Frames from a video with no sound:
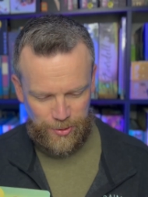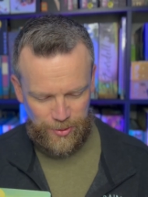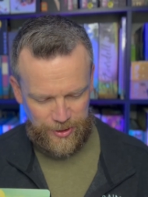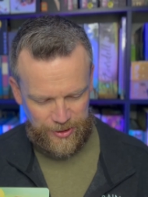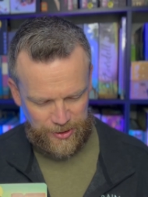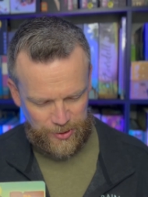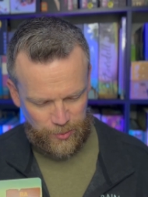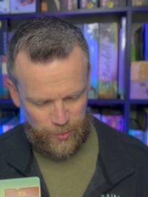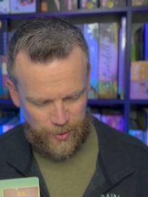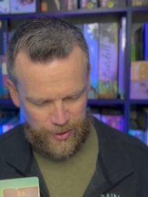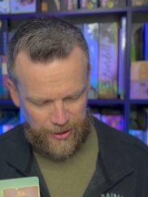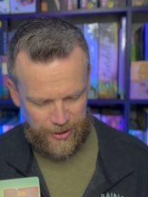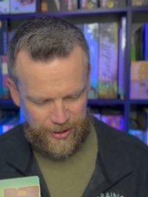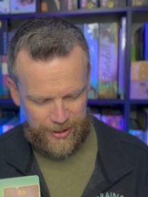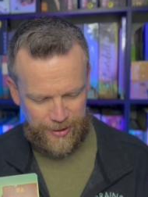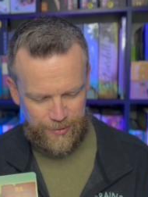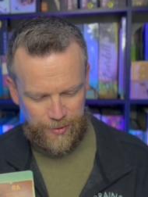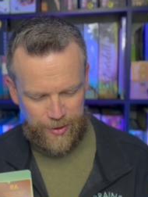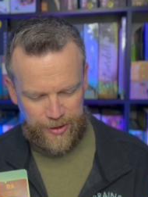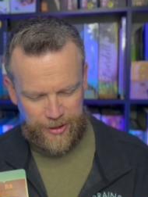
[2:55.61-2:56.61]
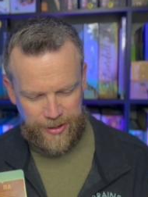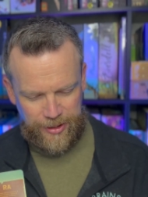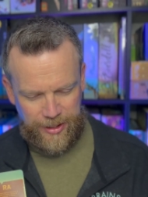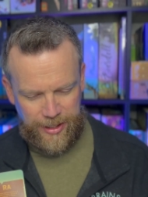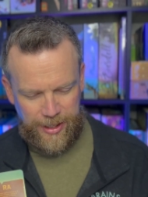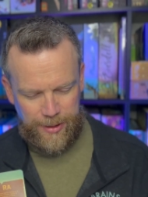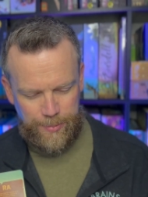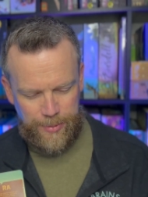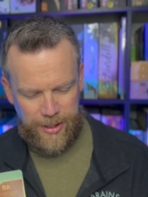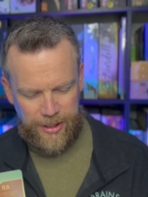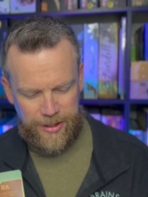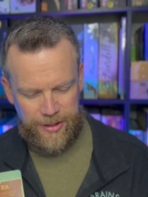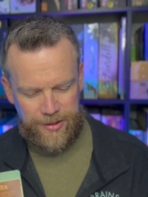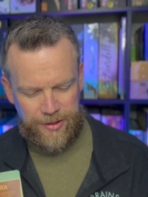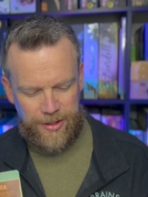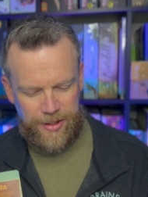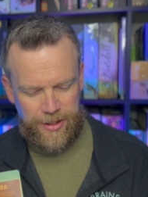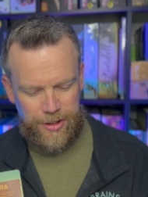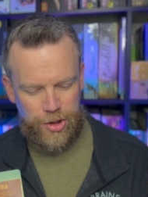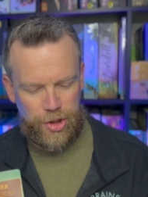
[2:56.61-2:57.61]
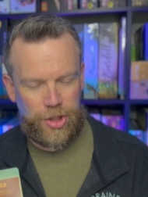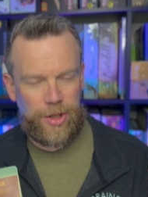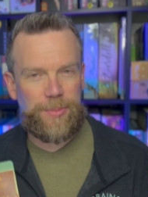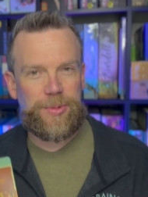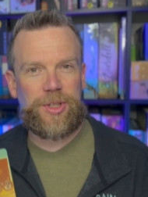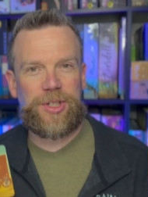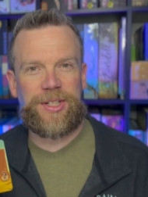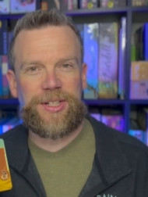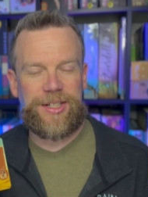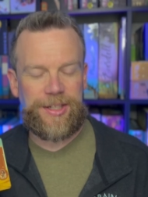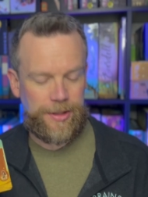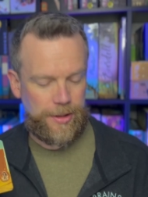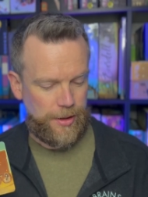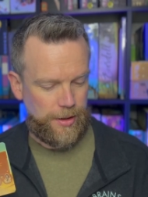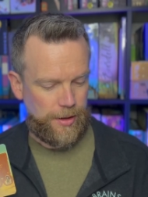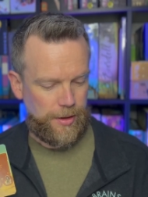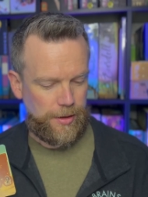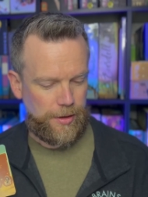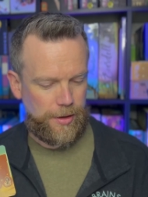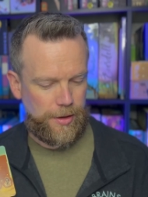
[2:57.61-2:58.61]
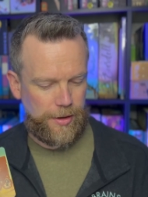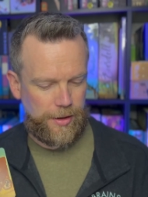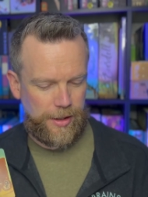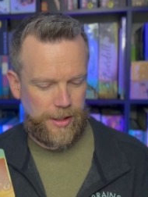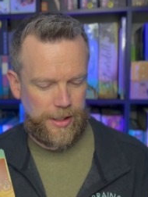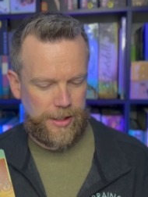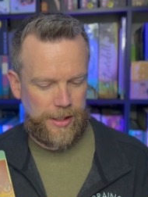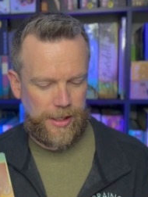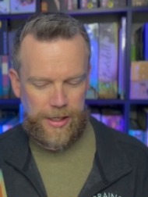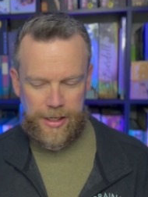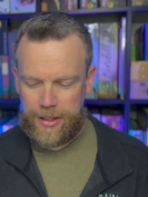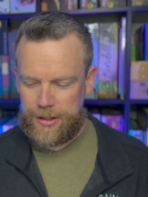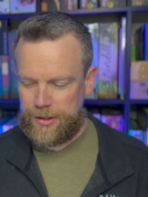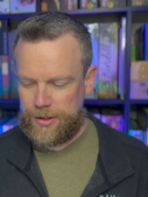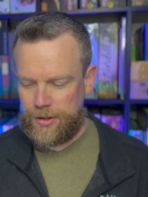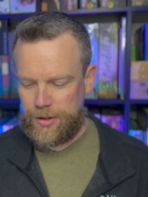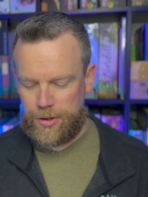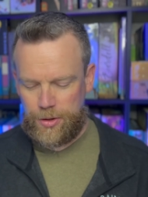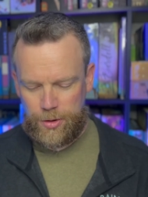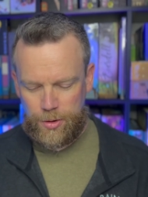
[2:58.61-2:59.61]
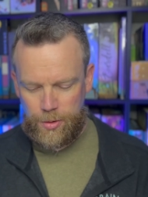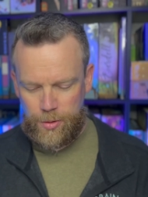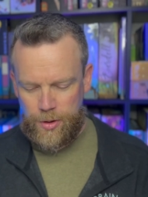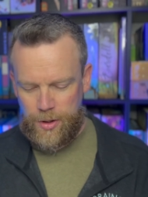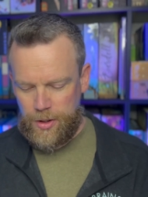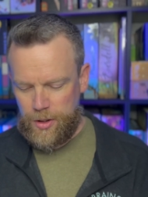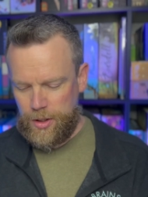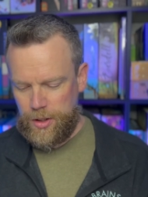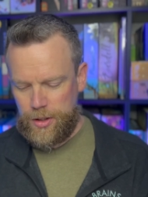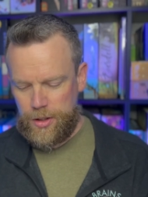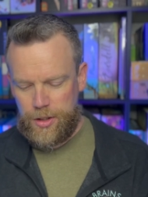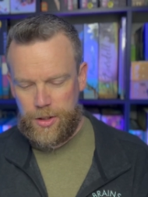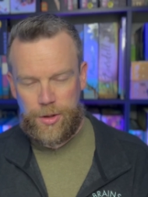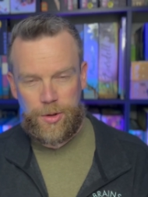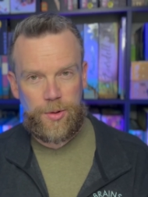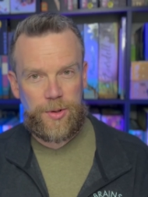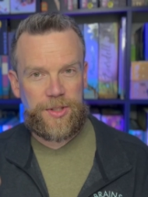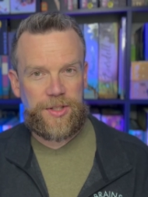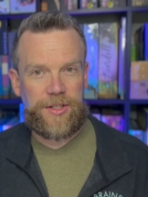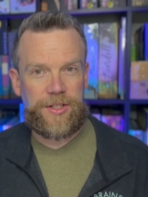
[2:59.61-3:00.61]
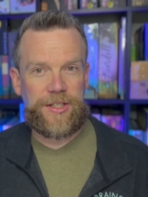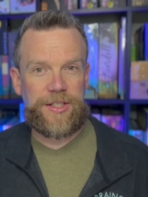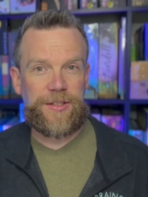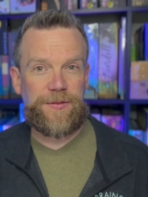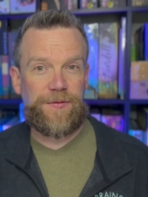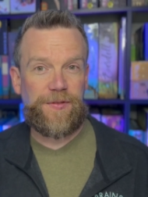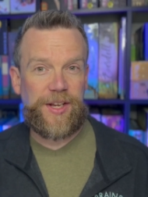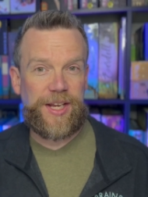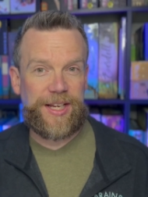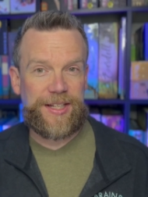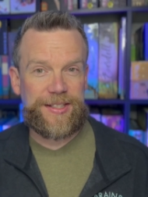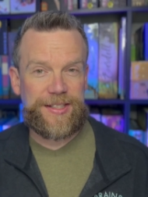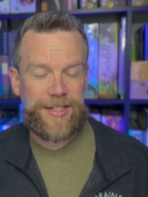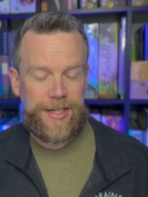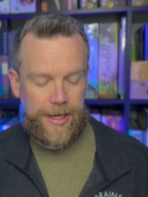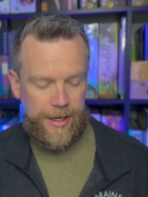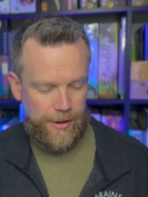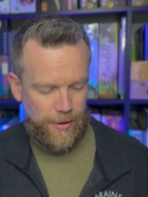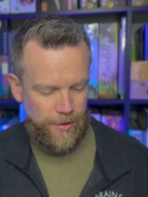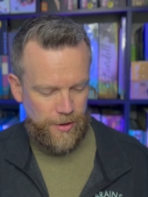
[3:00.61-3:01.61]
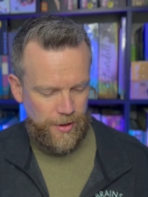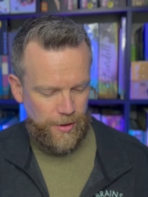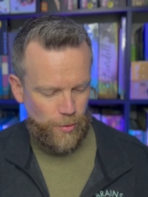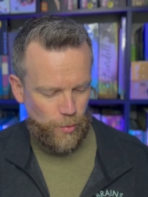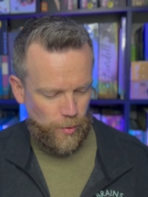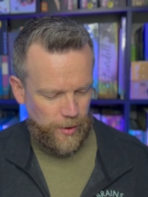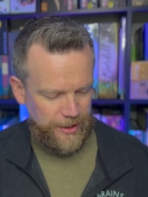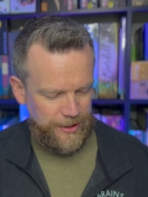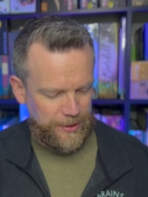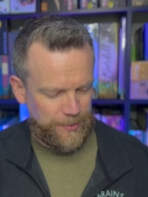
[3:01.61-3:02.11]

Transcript: This is one that I really like because the Egyptian god gets to use the Sphinx. Now, what's